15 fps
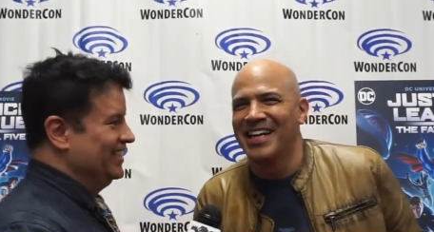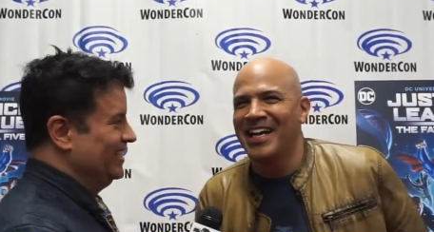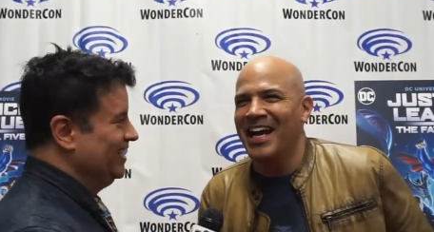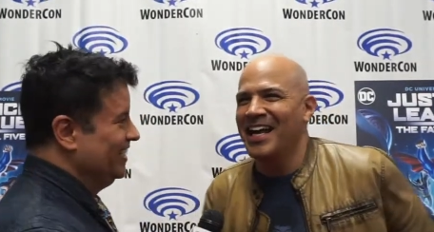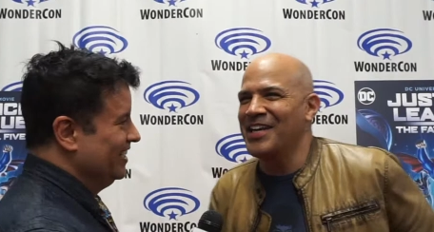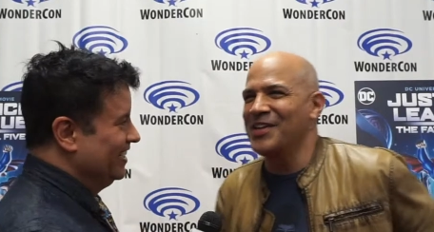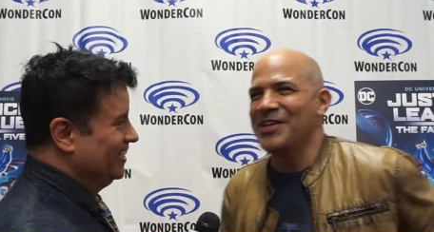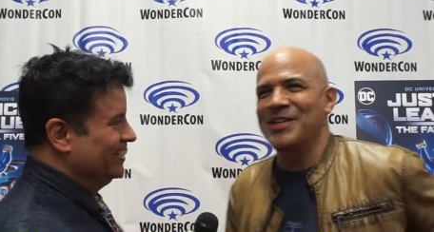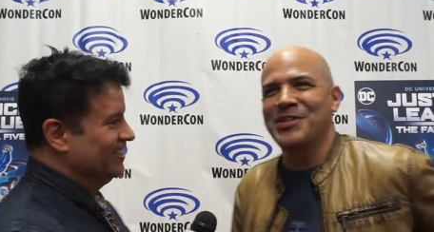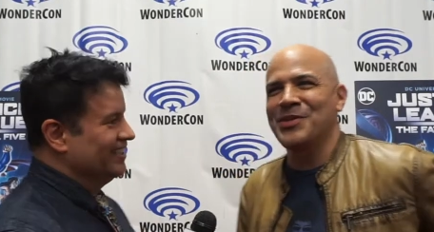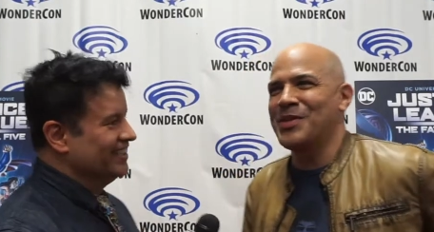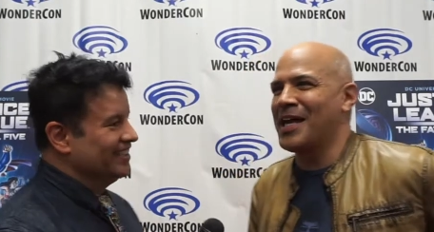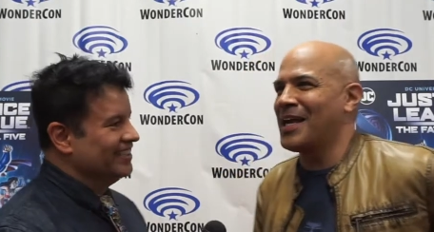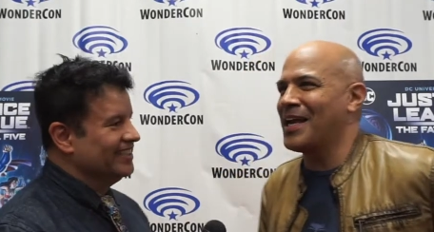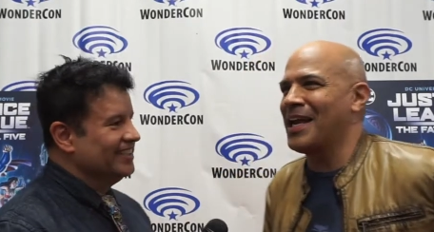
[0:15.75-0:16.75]
Speaker 1: and you could
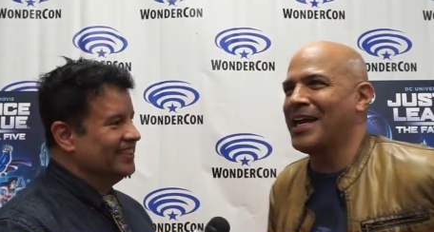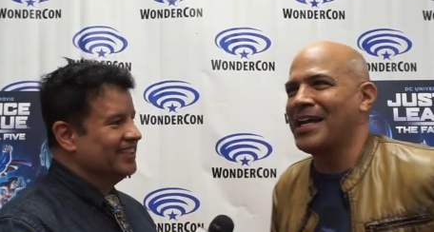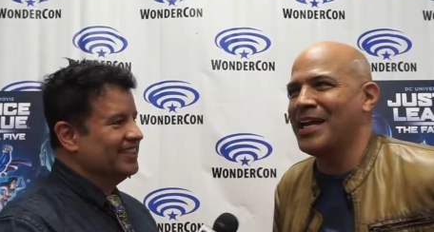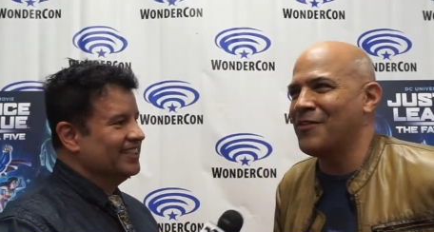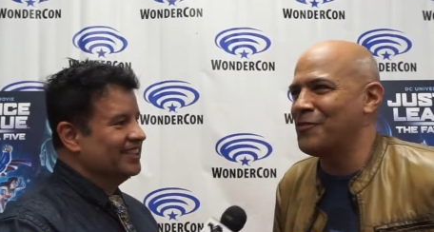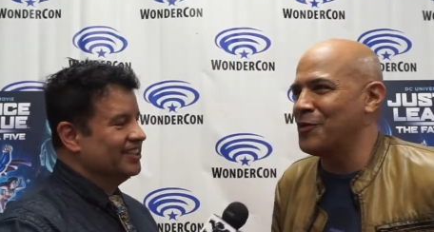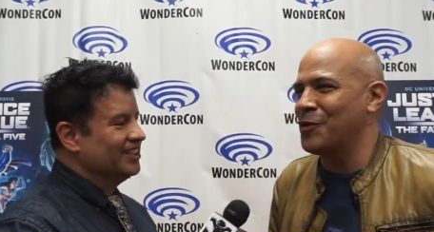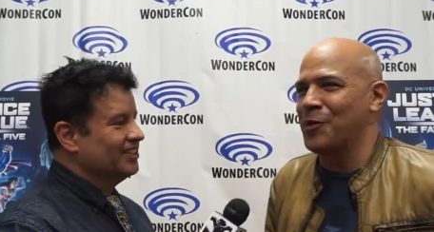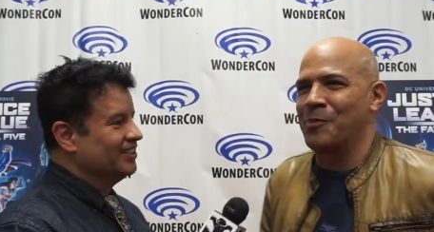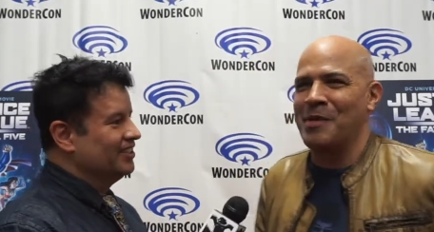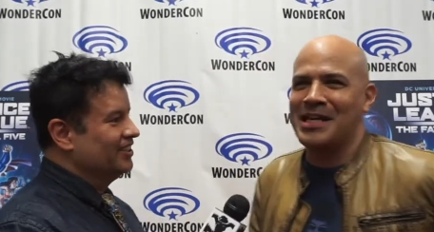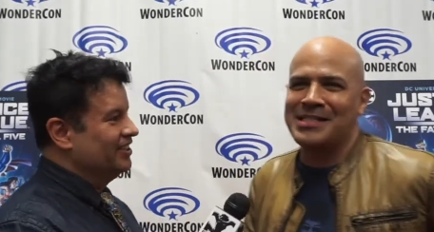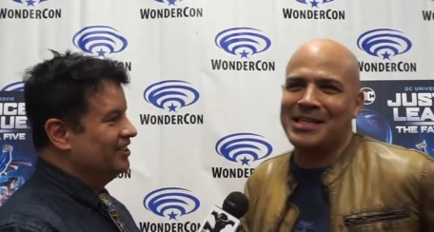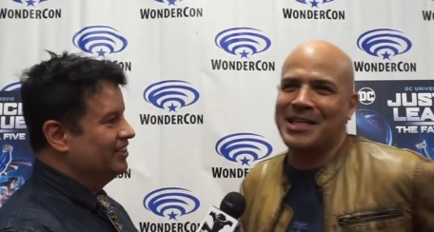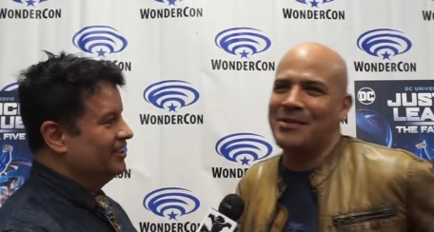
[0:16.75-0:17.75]
do that like if you're
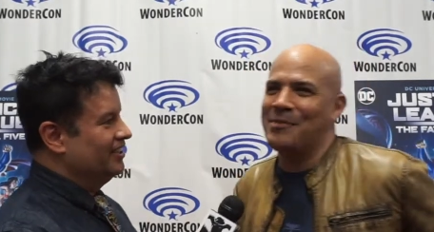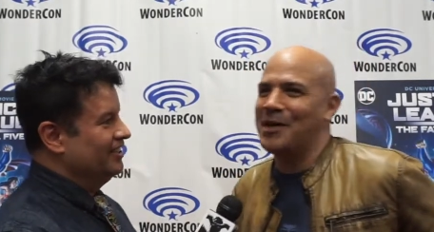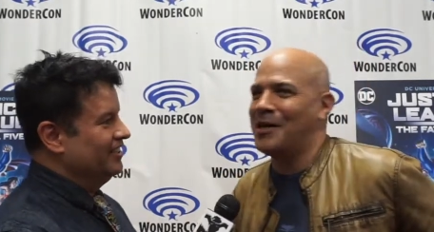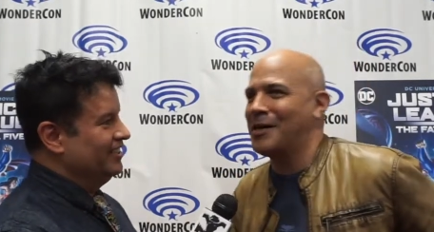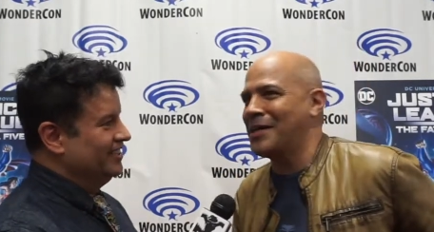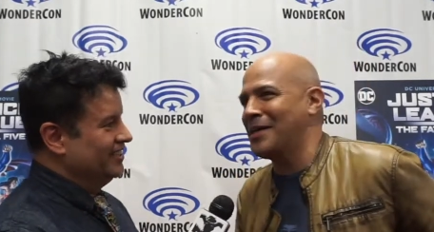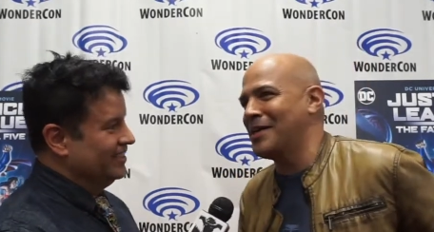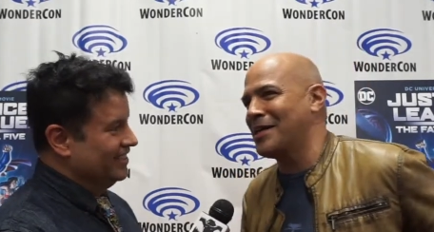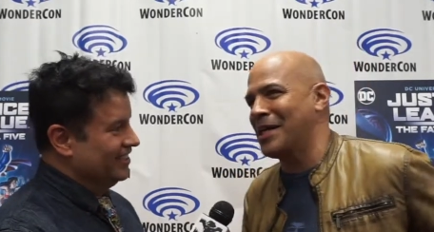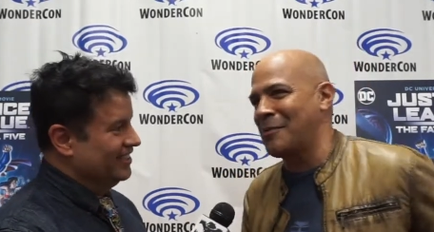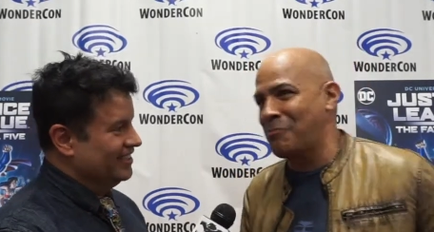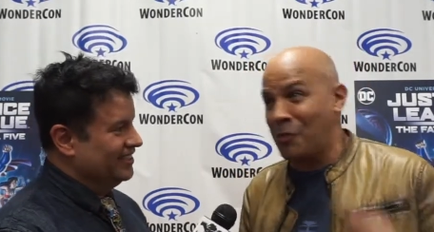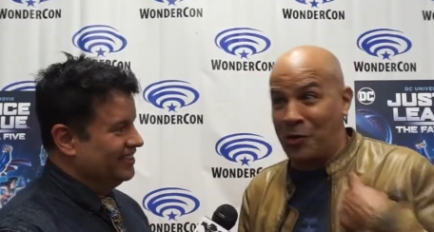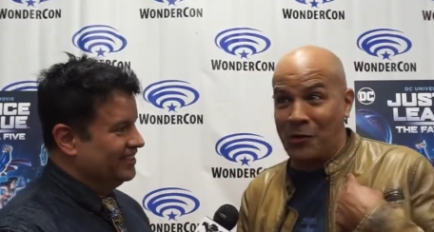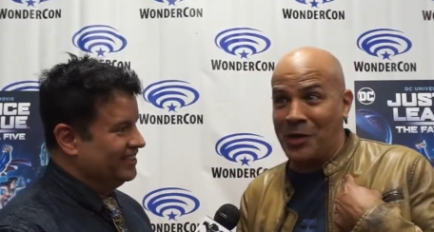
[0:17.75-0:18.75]
mexican american
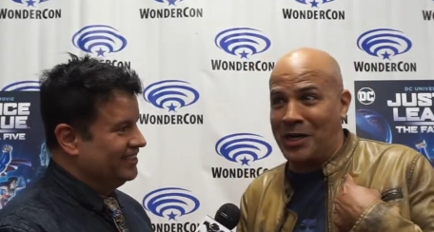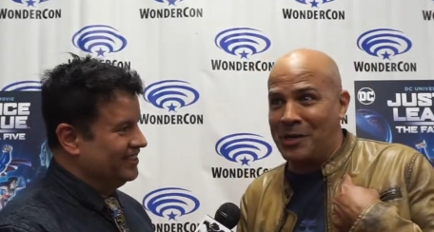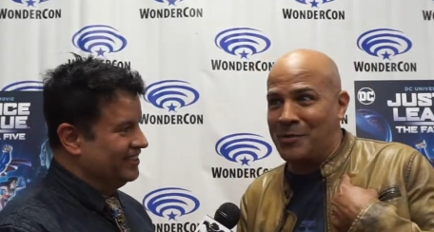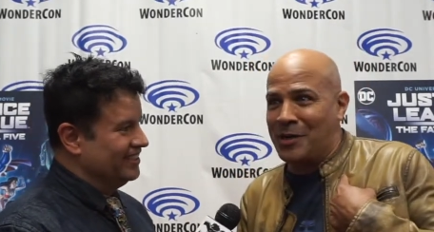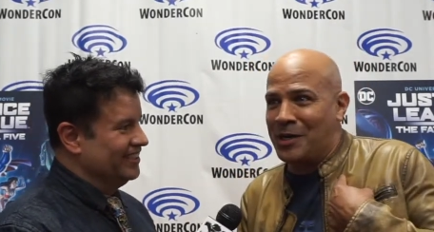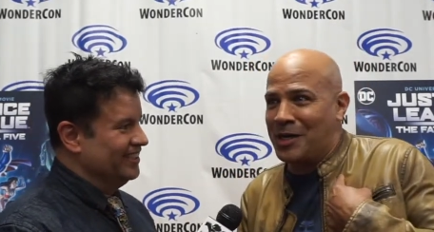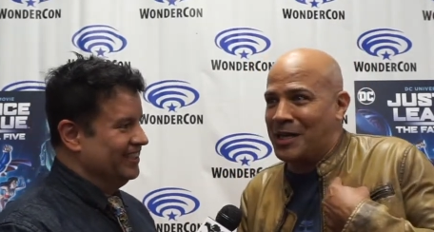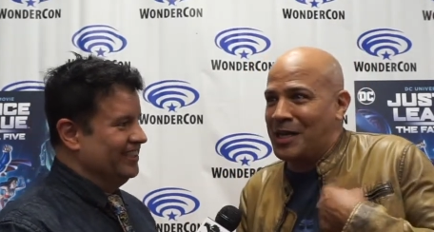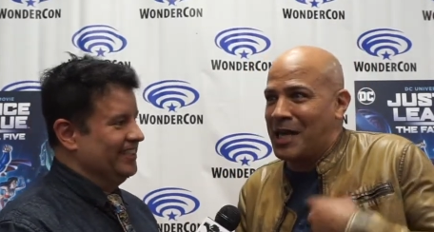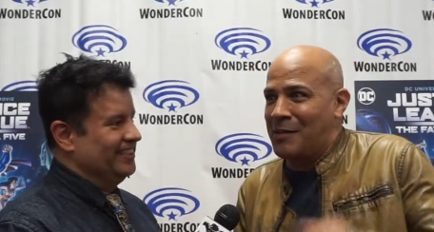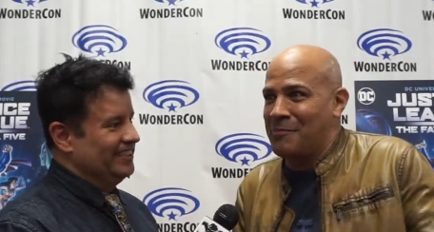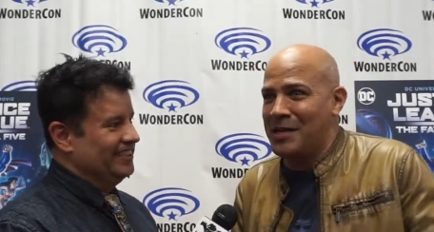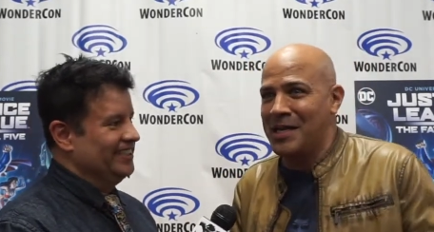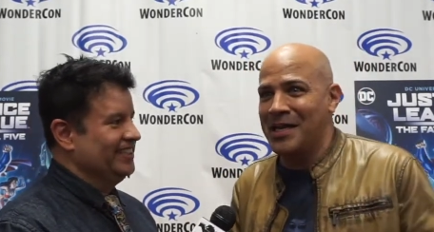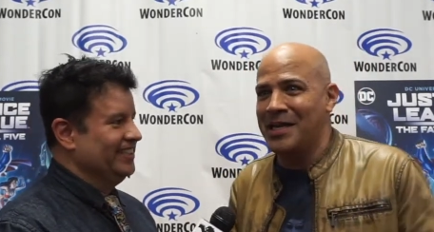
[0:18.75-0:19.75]
like puerto rican american
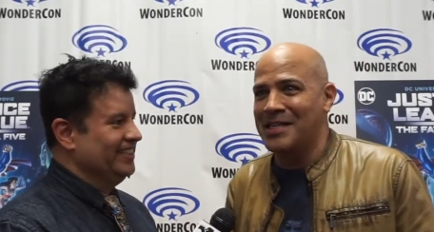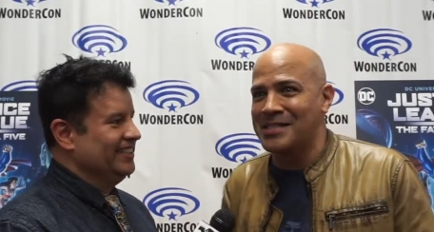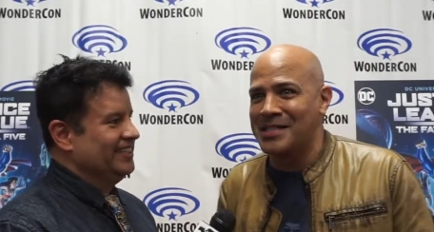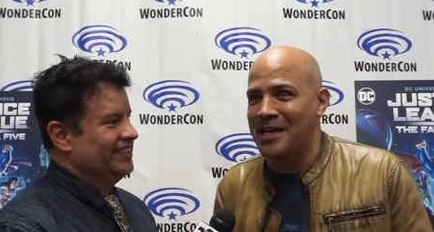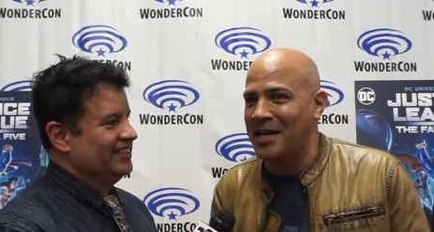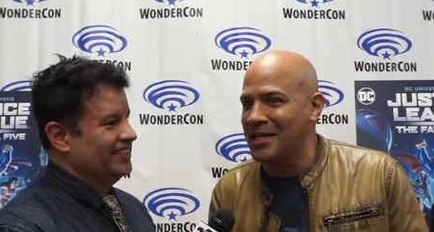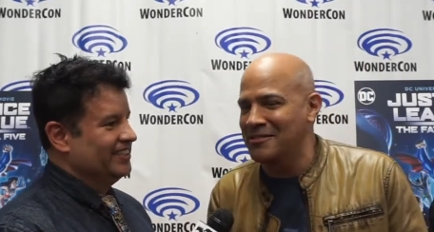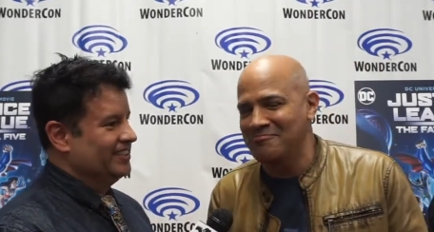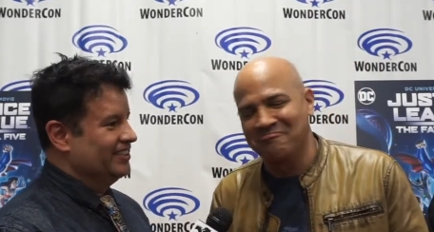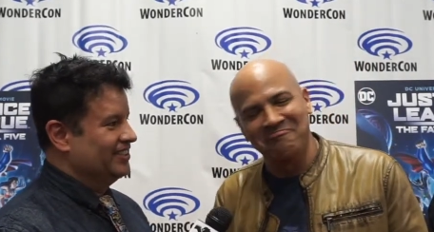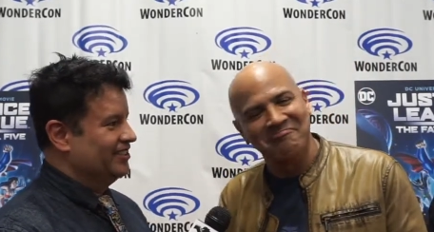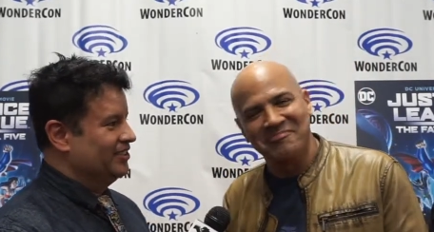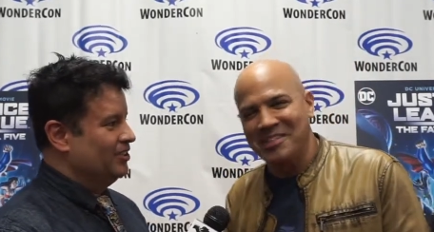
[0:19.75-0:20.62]
like me it's like